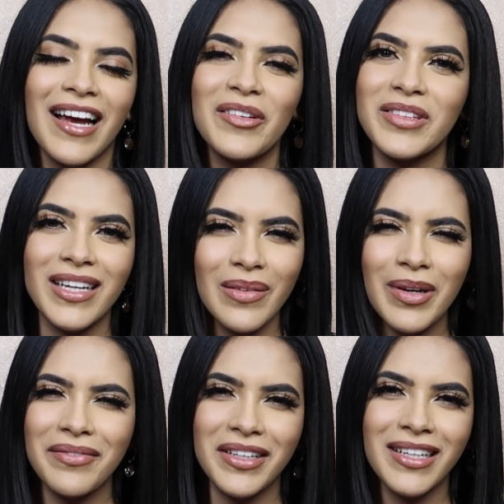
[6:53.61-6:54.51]
I don't think I'm
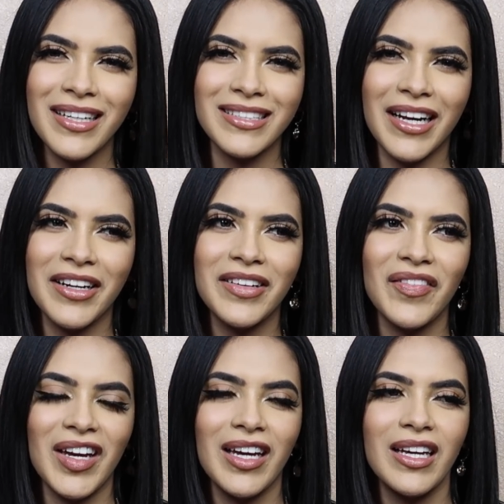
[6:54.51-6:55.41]
ever gonna get tired of
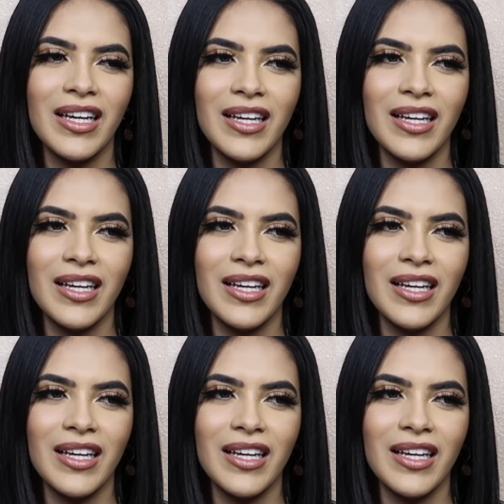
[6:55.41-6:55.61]
it.